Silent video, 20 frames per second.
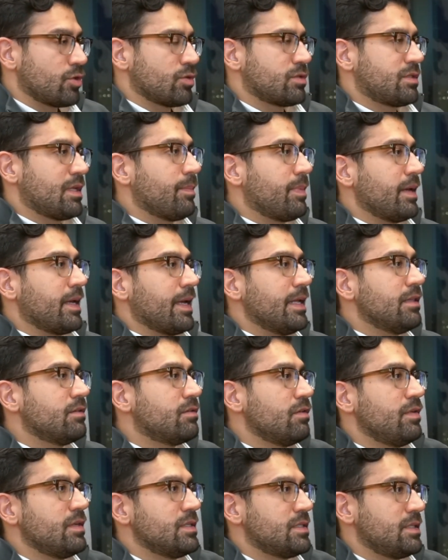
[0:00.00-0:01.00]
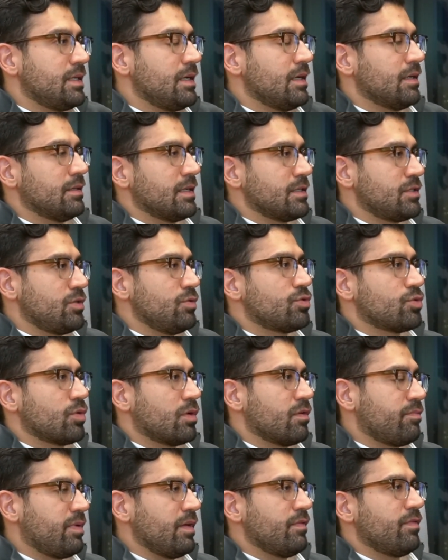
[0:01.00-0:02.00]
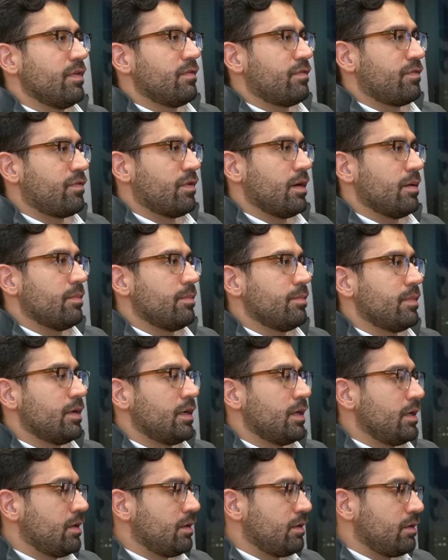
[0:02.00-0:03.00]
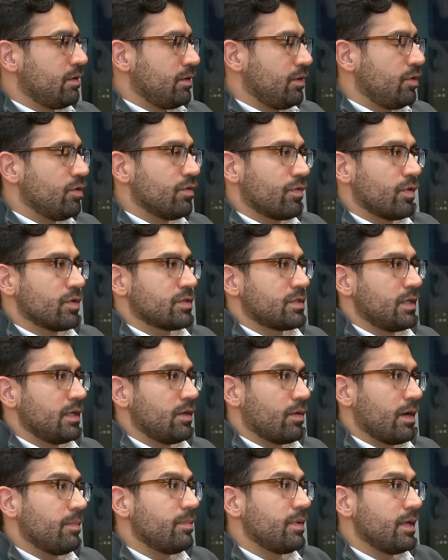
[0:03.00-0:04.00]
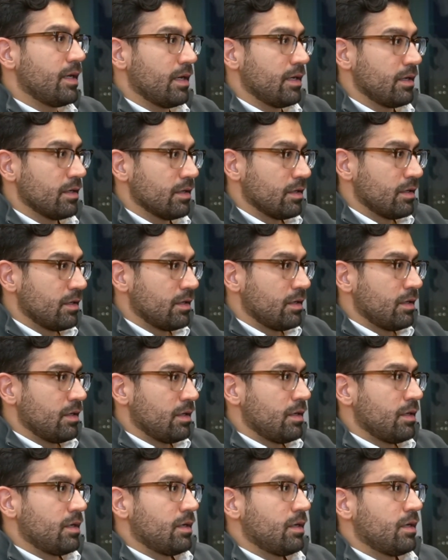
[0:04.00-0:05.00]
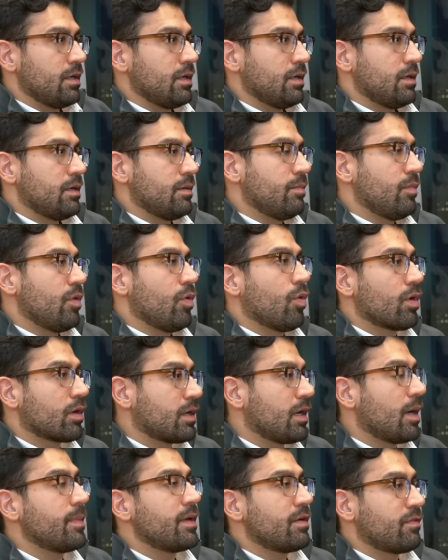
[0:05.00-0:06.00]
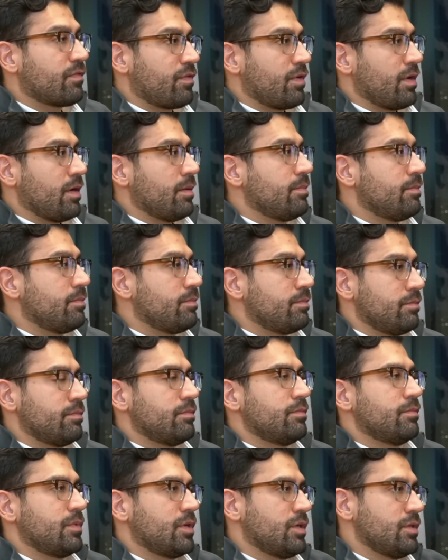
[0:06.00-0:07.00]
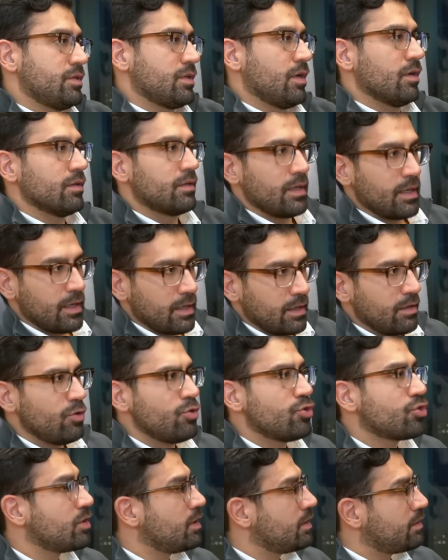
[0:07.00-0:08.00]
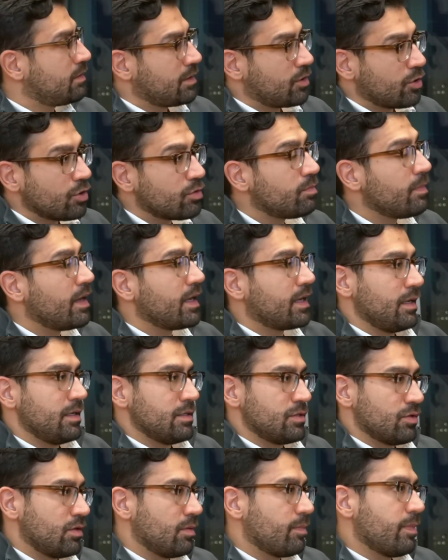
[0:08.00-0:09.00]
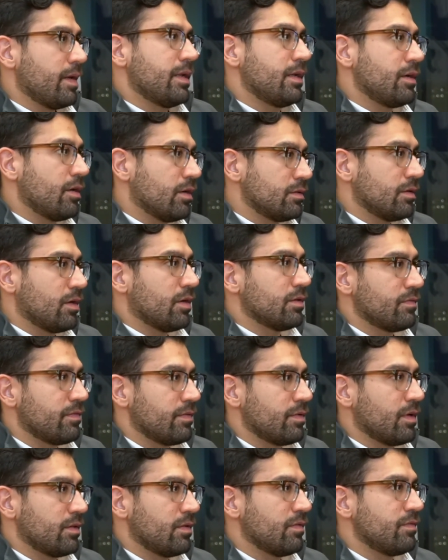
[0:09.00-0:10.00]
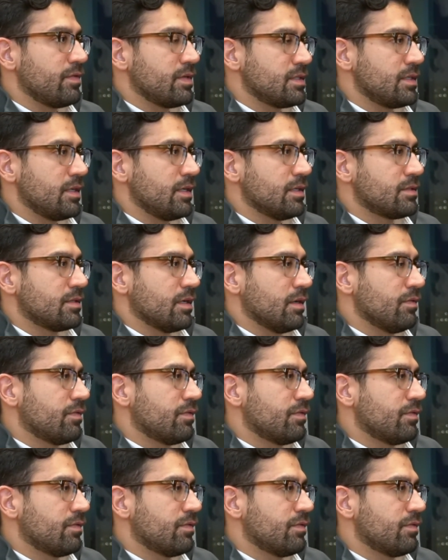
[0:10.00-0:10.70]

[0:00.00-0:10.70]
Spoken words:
So stepping into VC, unless you sort of pivot from university or MBA, or coming from consulting, usually could make it easier depending on the VC itself.